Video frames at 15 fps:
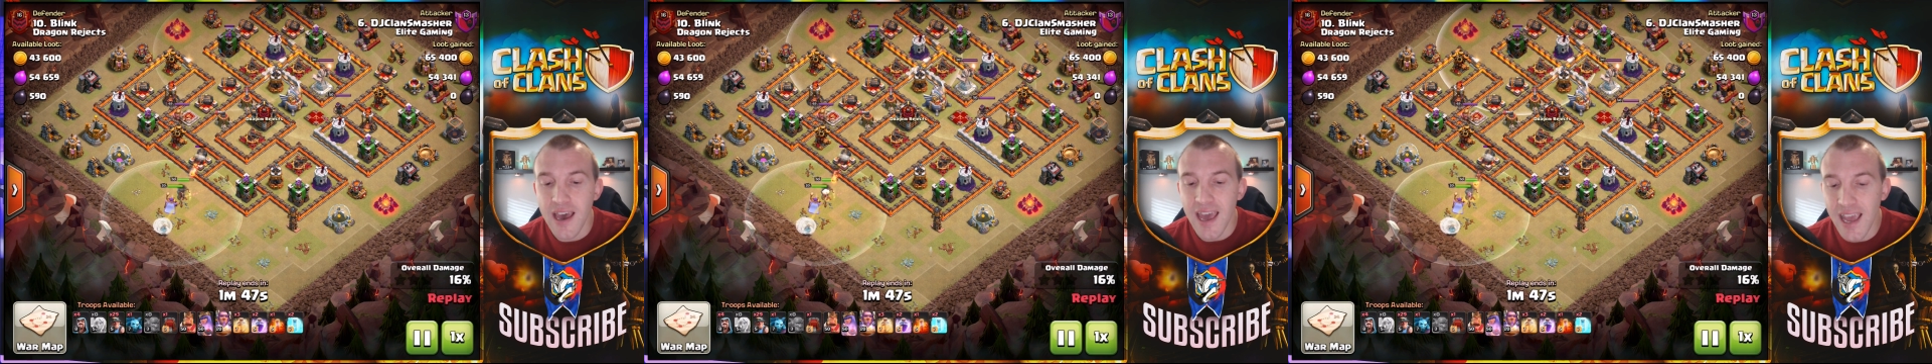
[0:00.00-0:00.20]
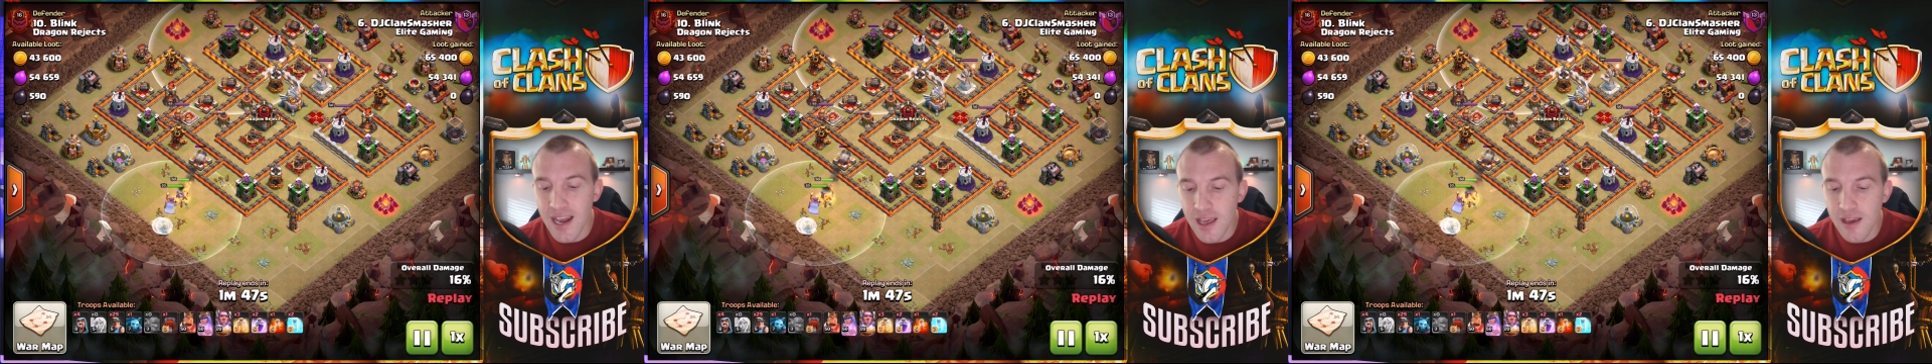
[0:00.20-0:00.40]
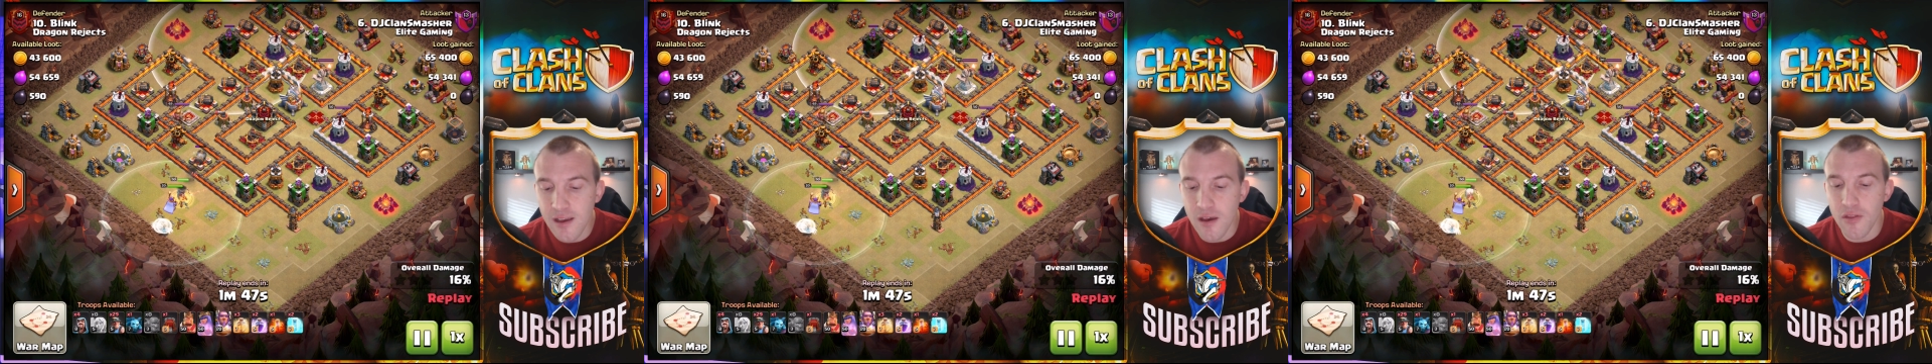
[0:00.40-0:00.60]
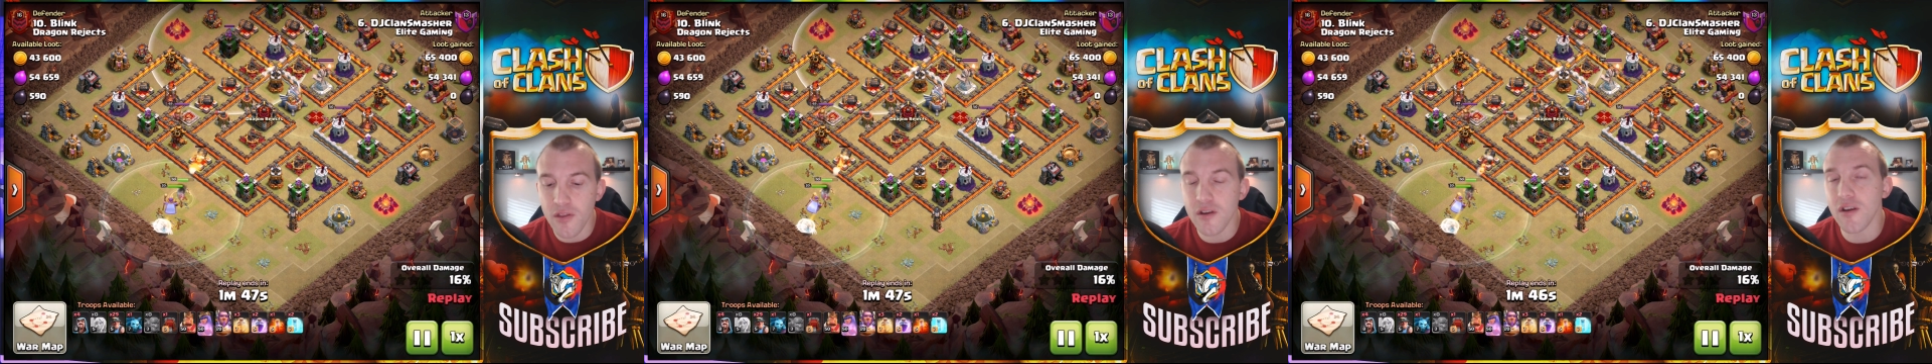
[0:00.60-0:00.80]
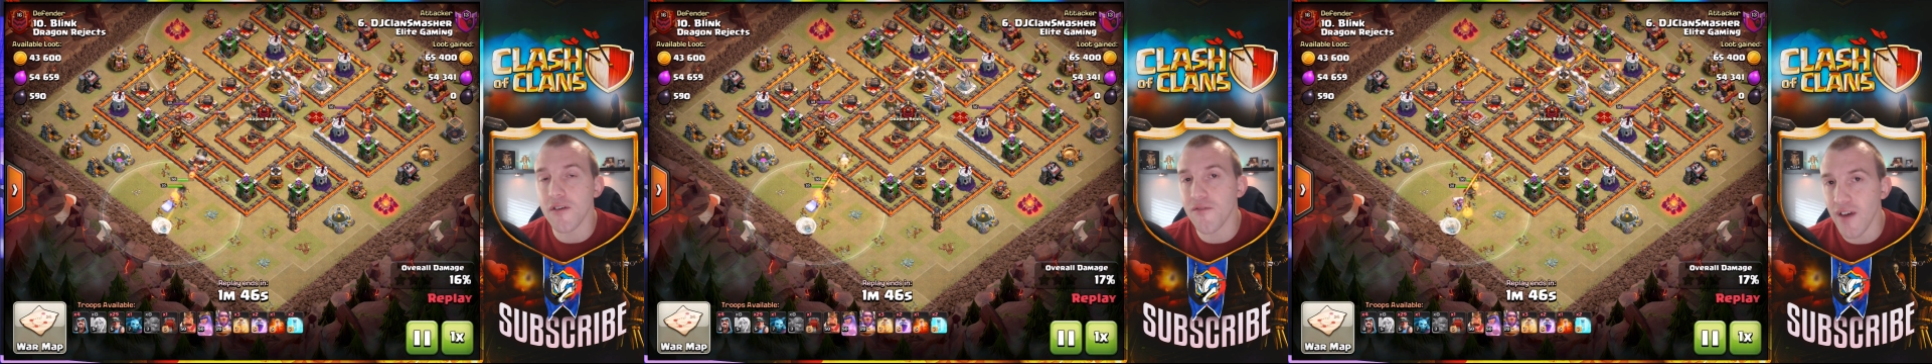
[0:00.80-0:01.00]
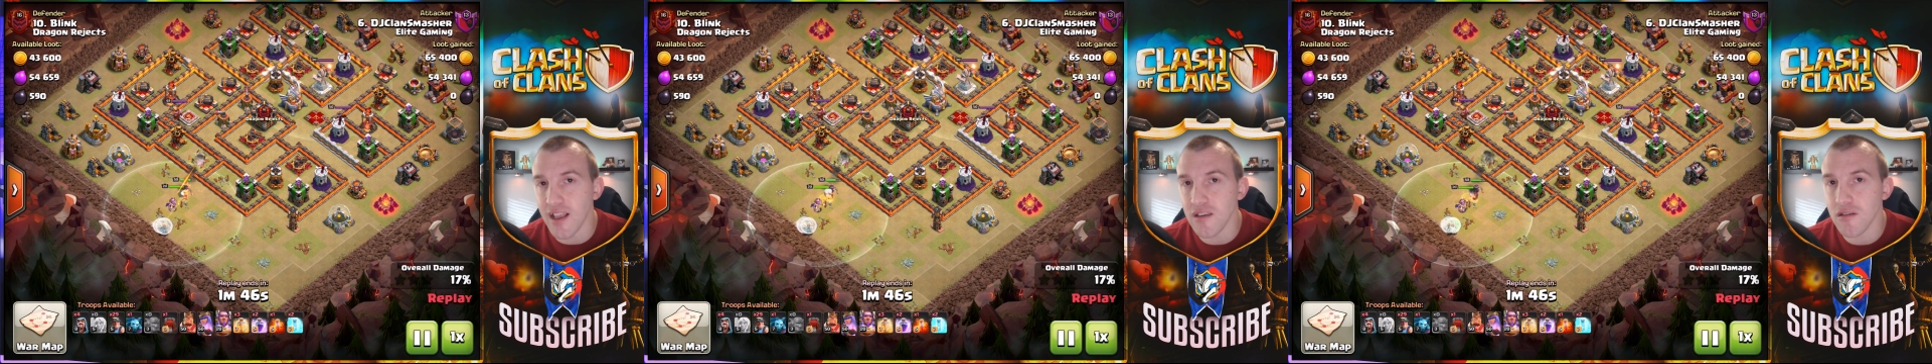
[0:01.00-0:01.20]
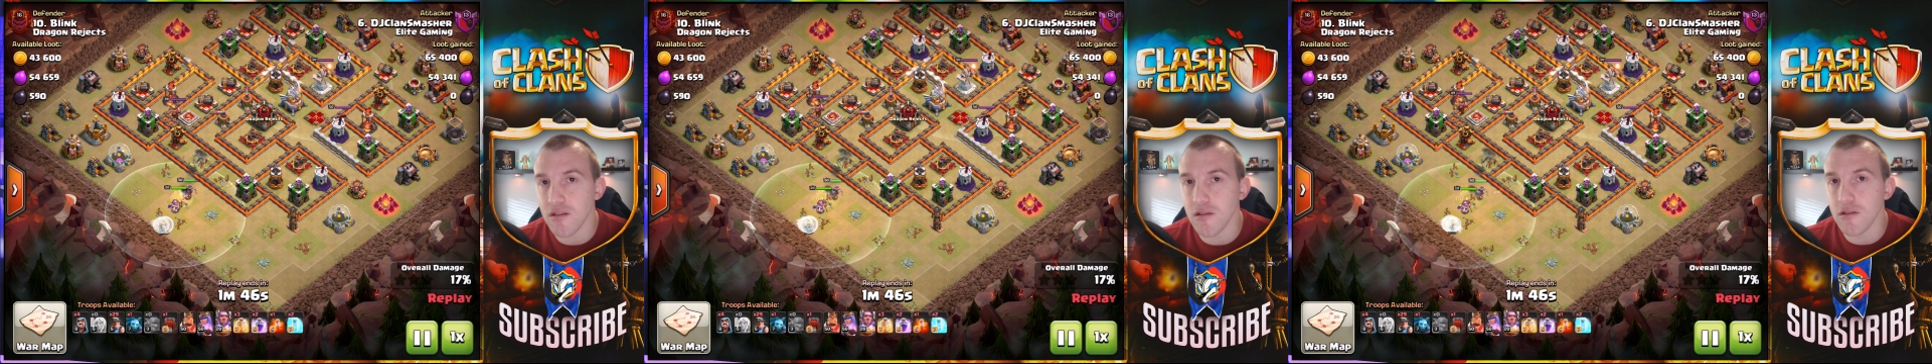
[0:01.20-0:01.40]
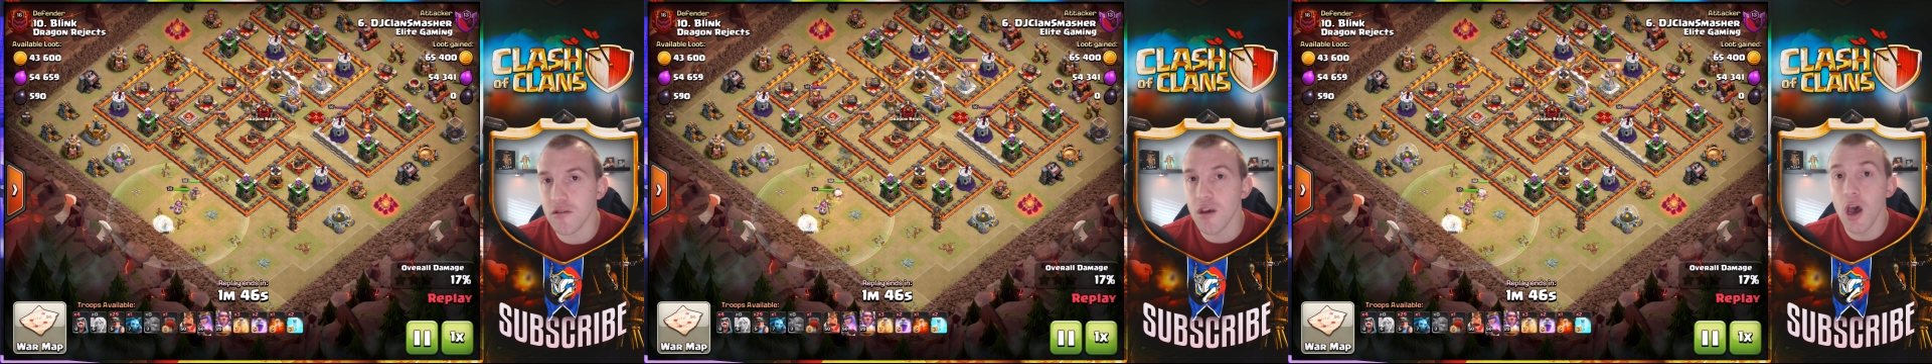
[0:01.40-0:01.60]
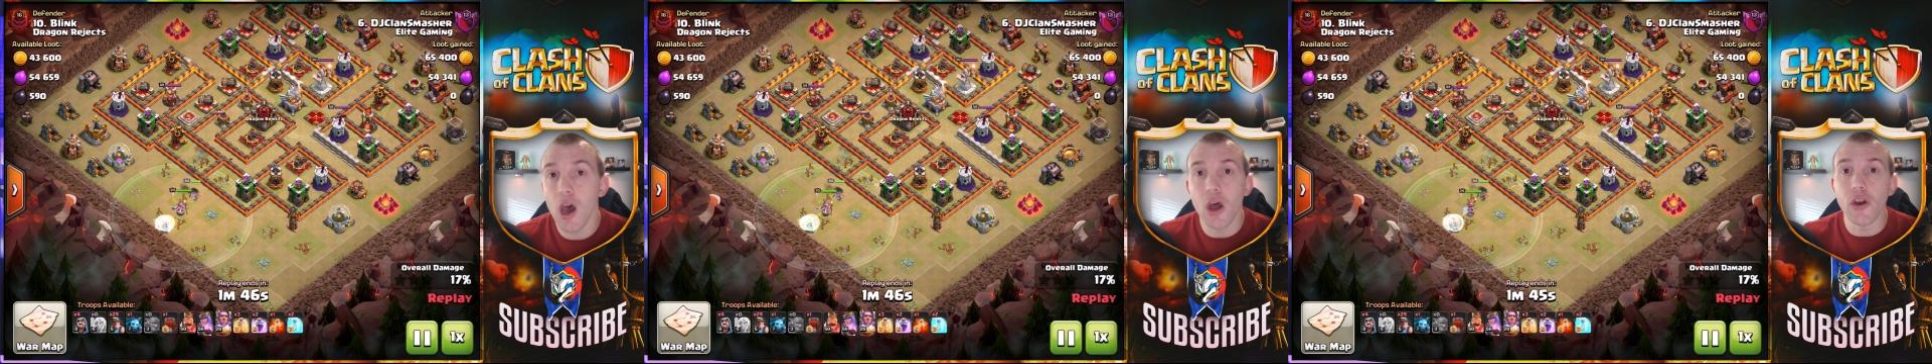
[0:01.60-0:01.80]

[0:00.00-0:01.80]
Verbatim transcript: hitting the defenses,